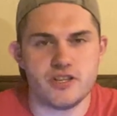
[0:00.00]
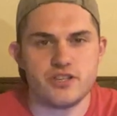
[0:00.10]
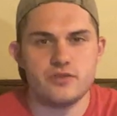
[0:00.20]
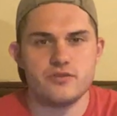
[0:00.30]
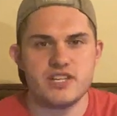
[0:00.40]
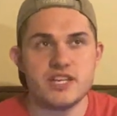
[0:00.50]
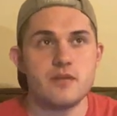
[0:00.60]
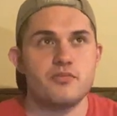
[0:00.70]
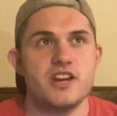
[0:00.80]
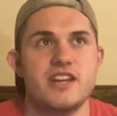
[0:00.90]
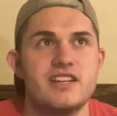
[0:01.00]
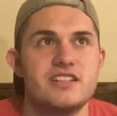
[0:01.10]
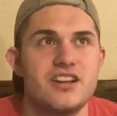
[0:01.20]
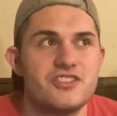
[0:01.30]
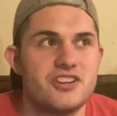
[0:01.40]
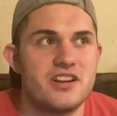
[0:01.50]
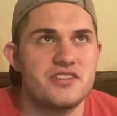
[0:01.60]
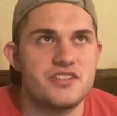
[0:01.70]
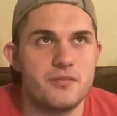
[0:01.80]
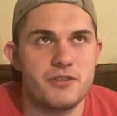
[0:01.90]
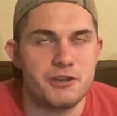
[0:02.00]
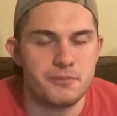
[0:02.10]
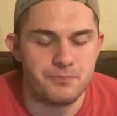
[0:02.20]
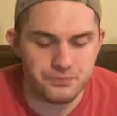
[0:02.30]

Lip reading: to take a break and touch on something